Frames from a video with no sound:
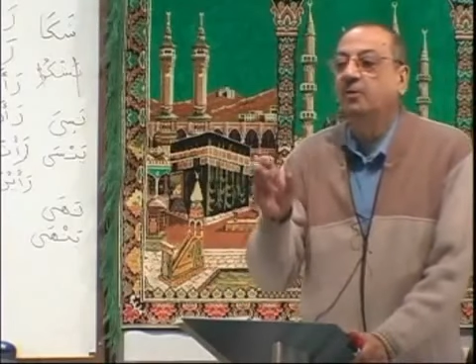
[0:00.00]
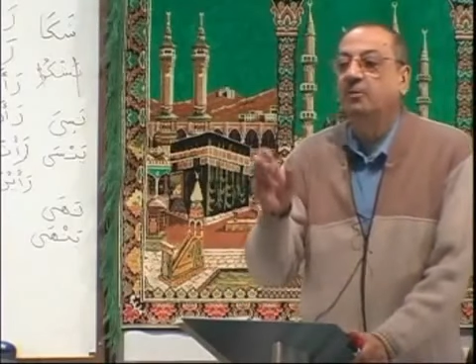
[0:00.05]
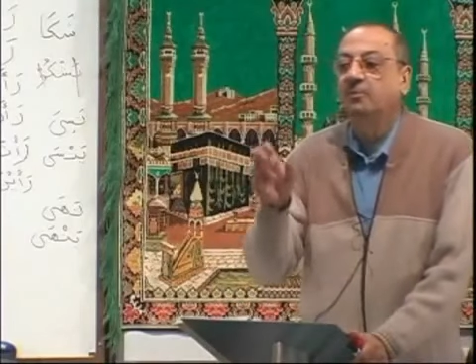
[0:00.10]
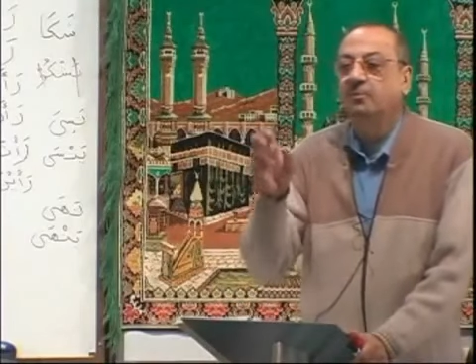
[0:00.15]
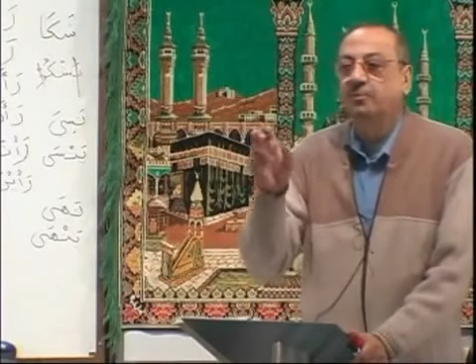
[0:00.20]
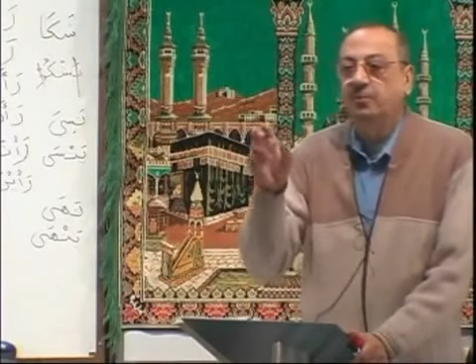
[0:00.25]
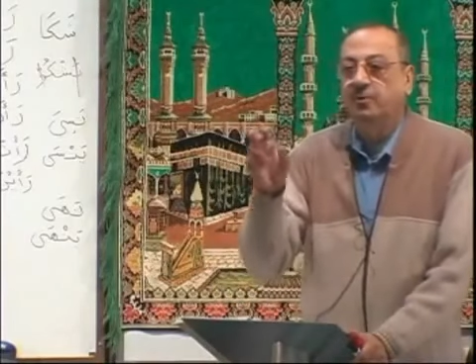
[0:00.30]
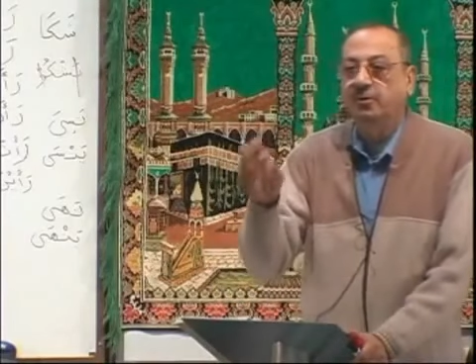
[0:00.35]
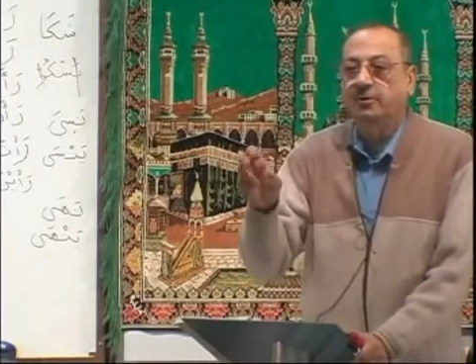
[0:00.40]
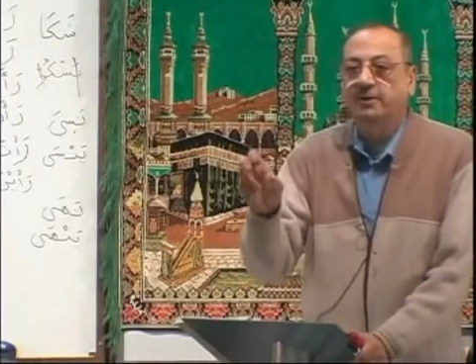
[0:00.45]

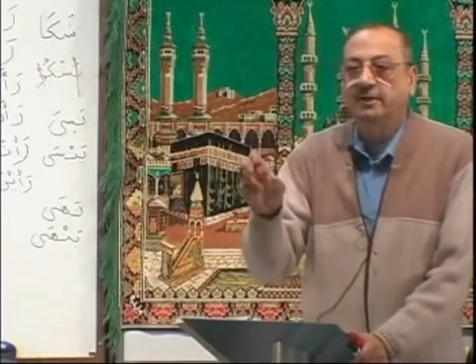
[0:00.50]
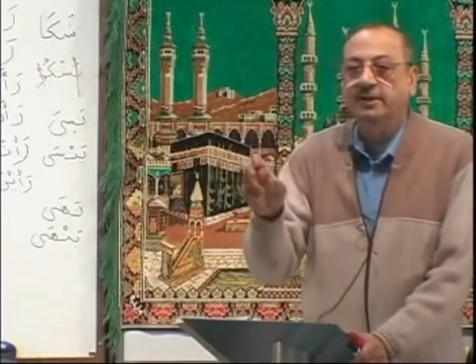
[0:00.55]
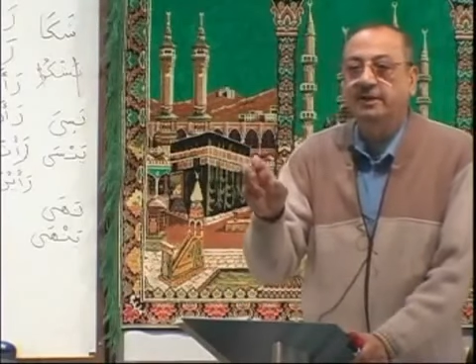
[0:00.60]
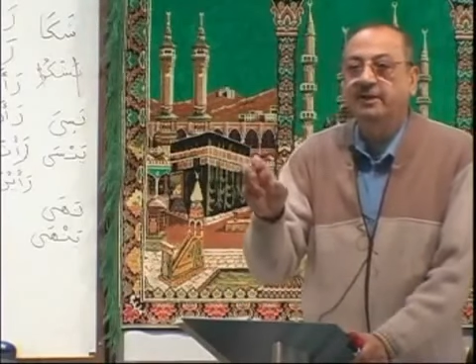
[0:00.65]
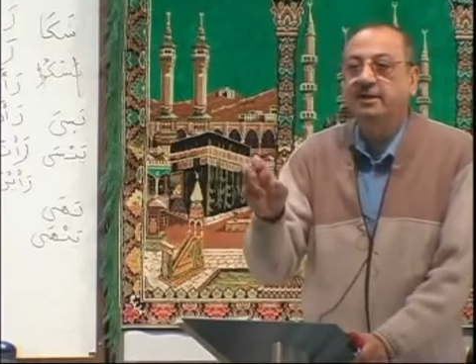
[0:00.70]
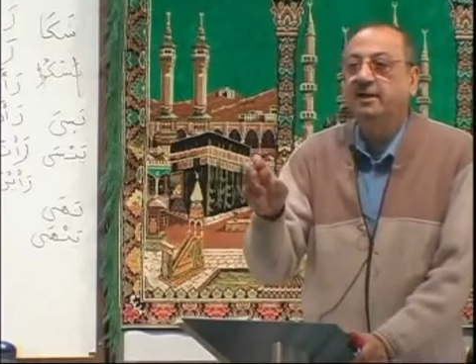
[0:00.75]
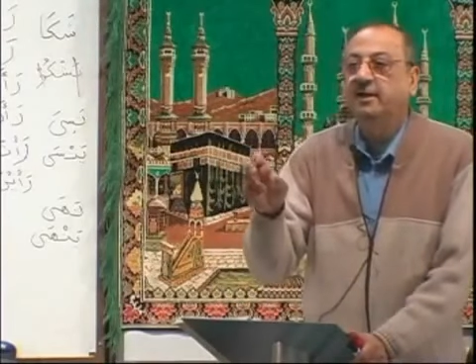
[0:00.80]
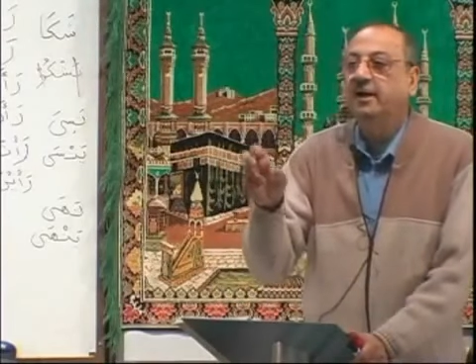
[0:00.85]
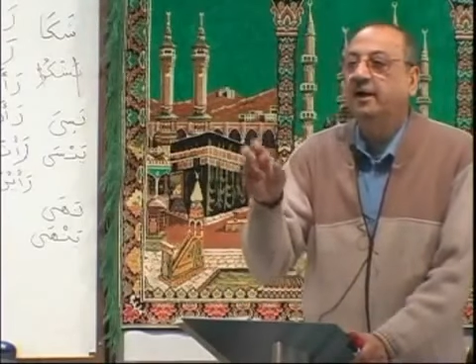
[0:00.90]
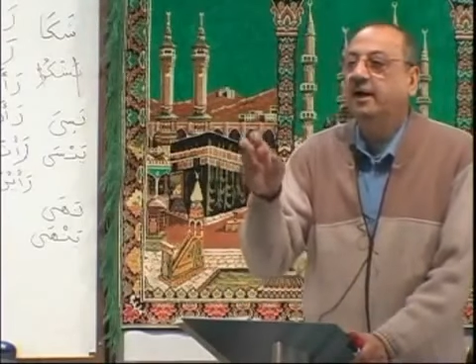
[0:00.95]
putting
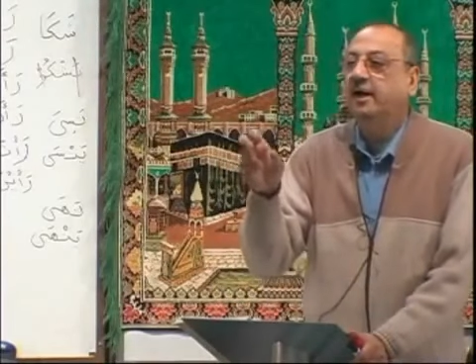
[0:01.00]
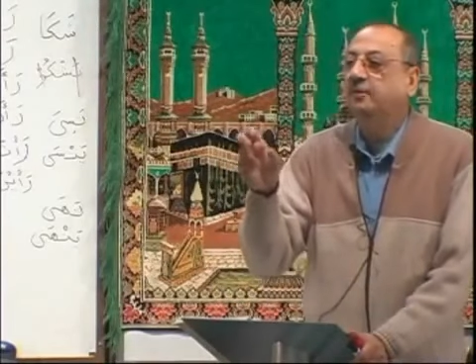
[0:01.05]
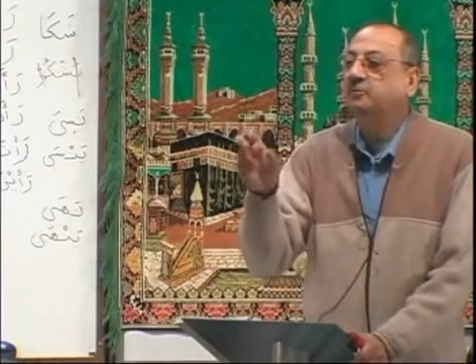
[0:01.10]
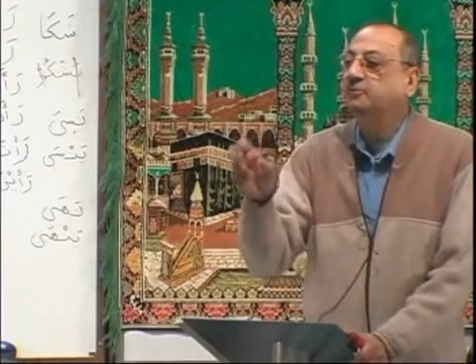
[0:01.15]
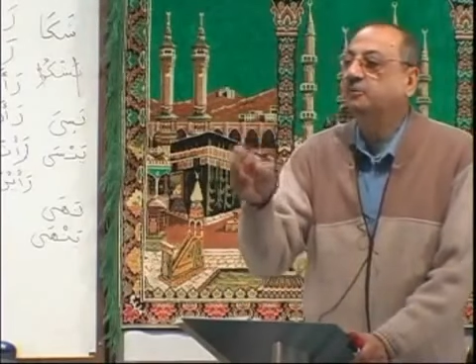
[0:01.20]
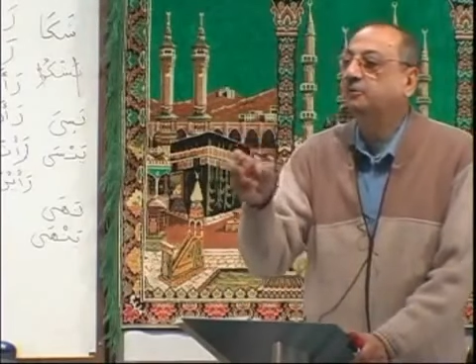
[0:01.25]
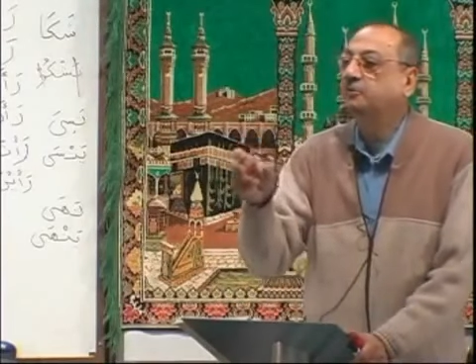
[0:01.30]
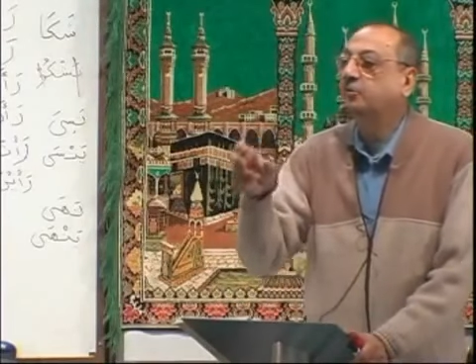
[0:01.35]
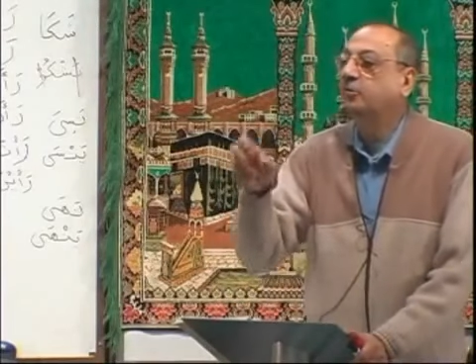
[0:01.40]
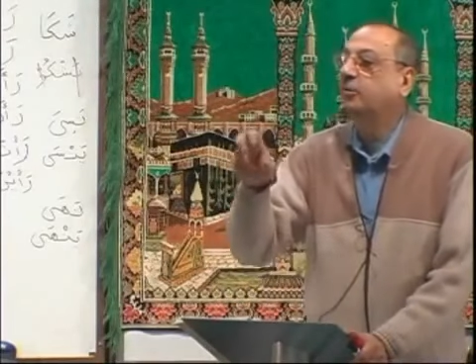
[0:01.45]

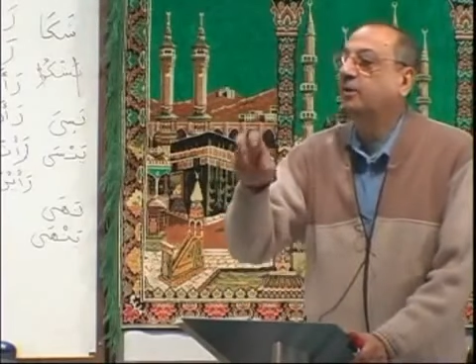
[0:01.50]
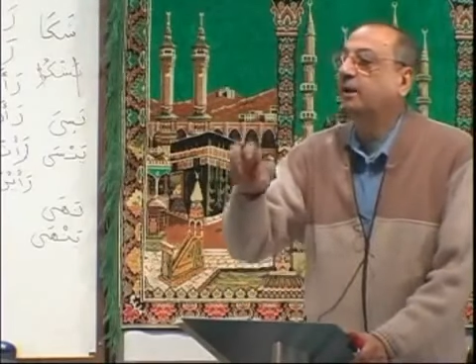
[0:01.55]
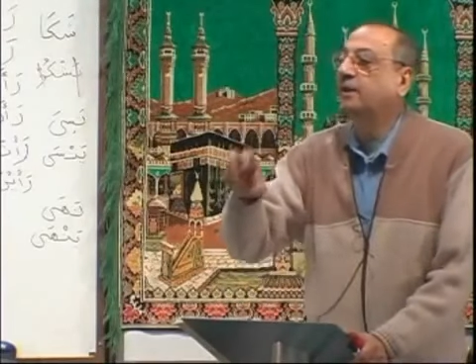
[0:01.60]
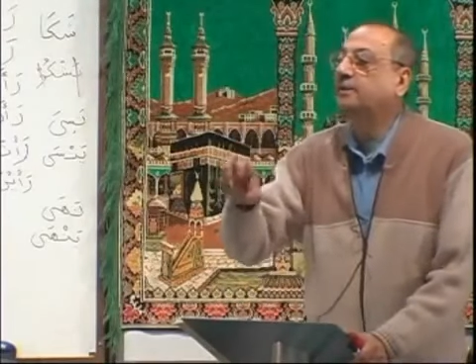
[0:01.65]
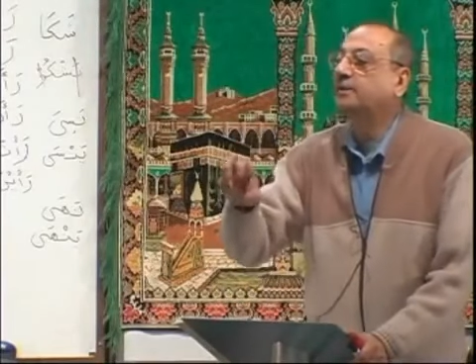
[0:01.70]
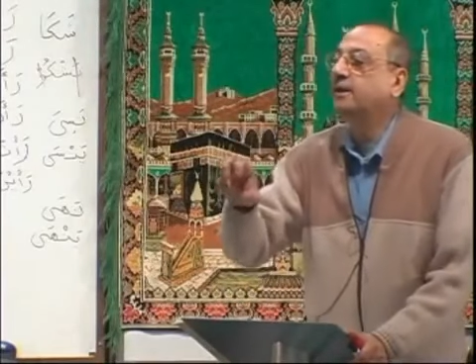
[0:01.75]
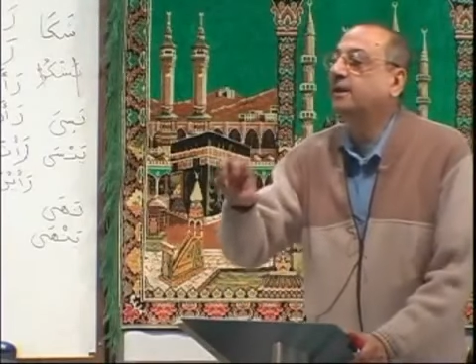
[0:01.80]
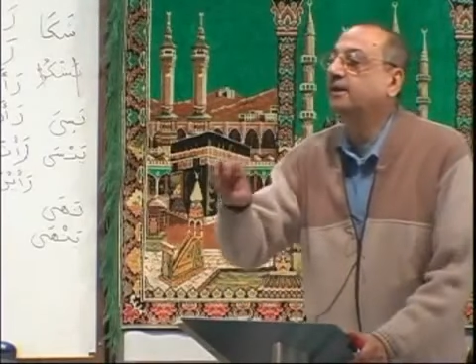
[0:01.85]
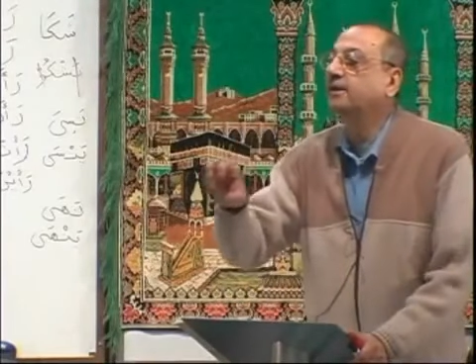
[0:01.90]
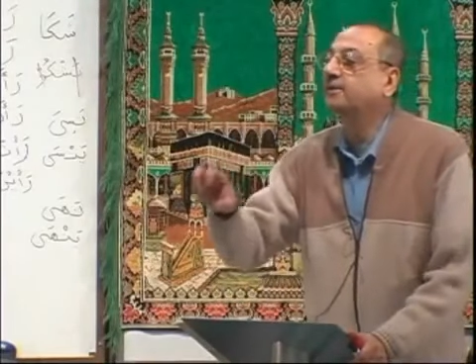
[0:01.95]
Hamzatul
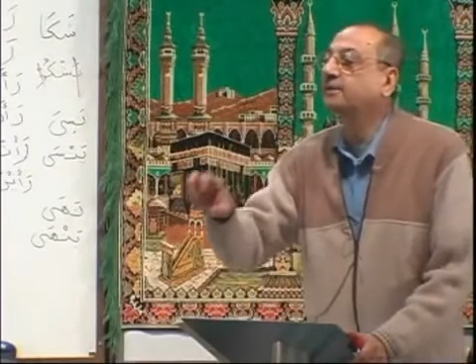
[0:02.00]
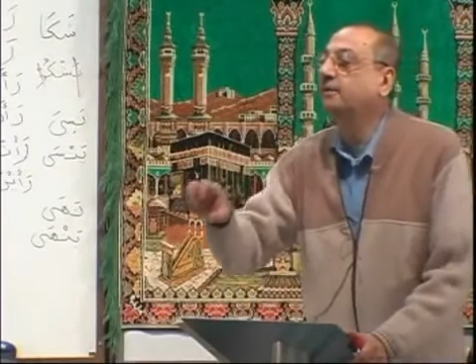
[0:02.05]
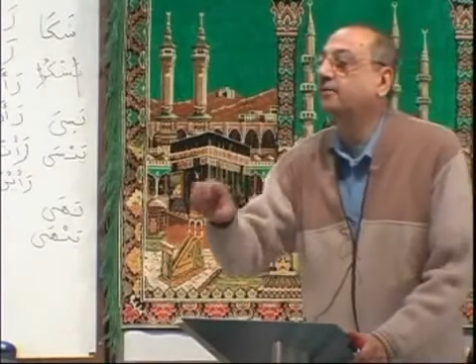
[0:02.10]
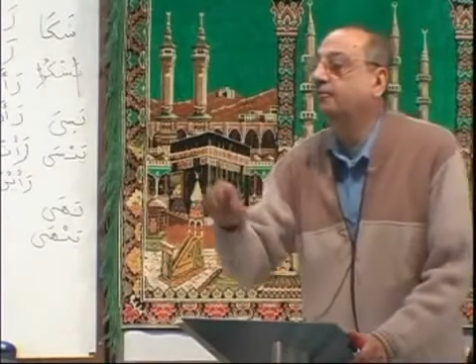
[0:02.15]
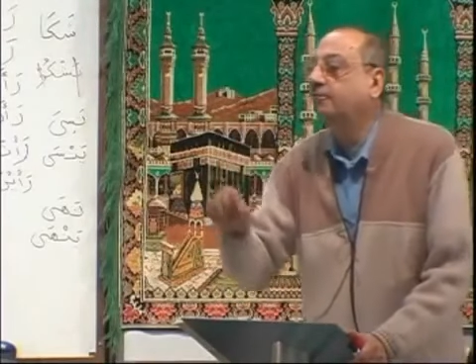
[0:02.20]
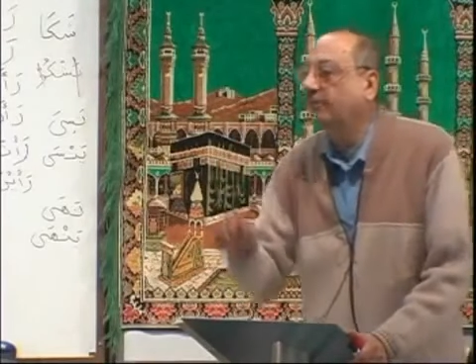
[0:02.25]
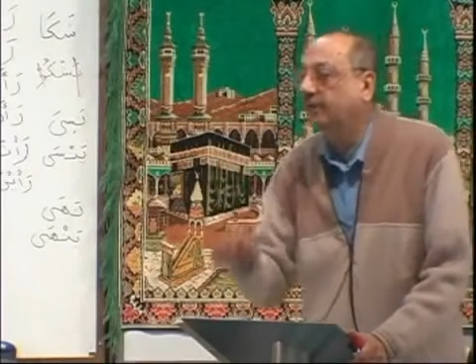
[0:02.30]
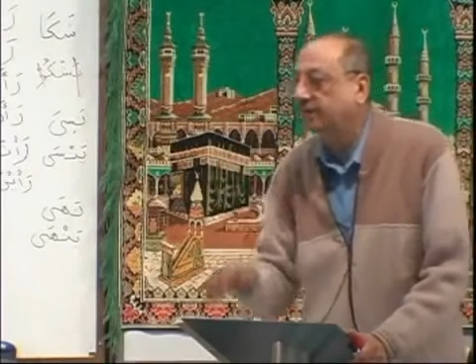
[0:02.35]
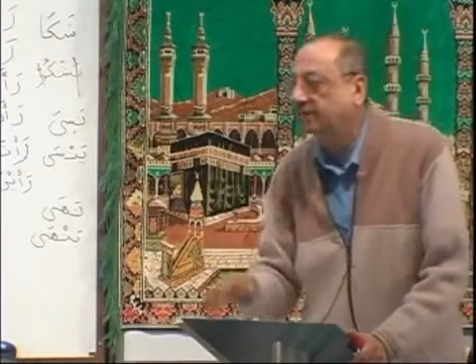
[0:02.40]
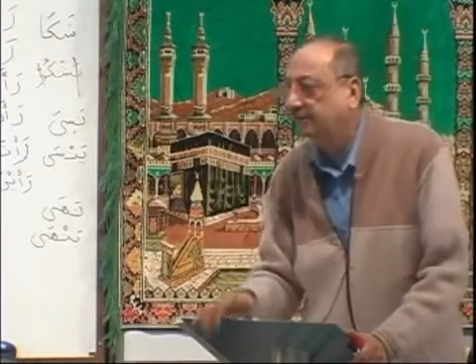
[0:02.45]
Qata in the
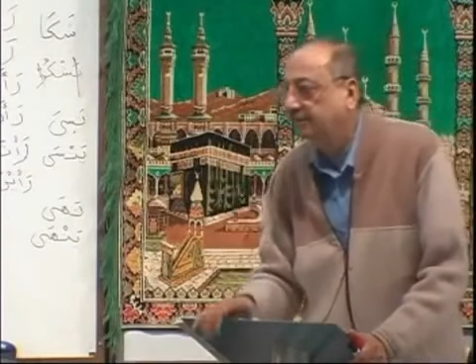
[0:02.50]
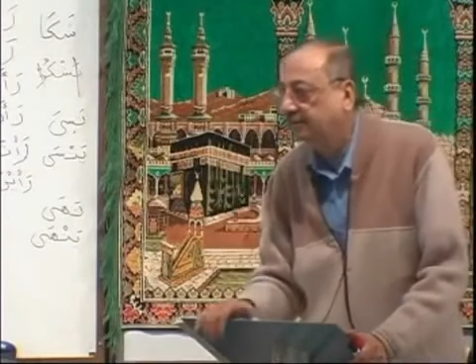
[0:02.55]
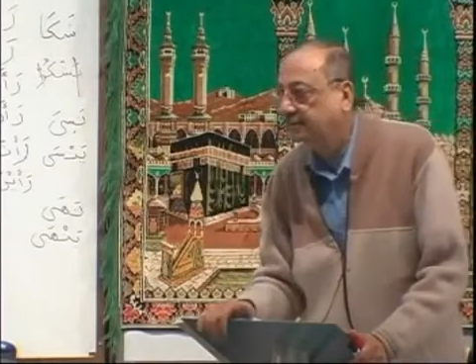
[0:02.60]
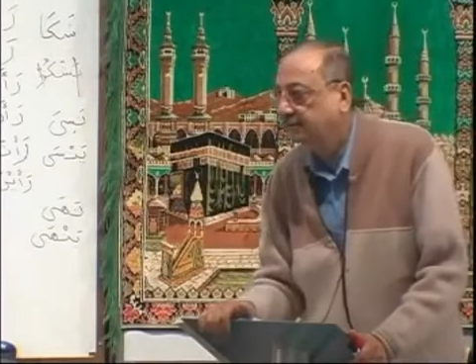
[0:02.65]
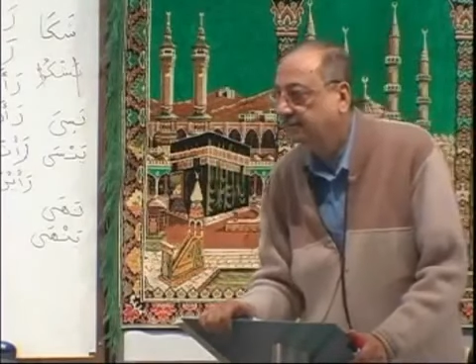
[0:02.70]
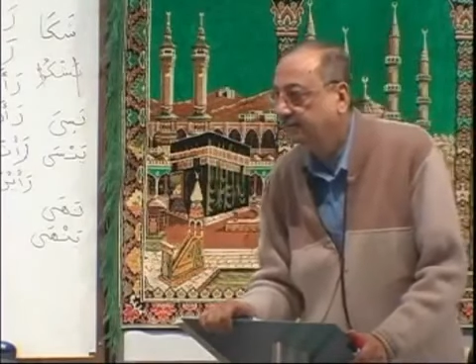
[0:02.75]
front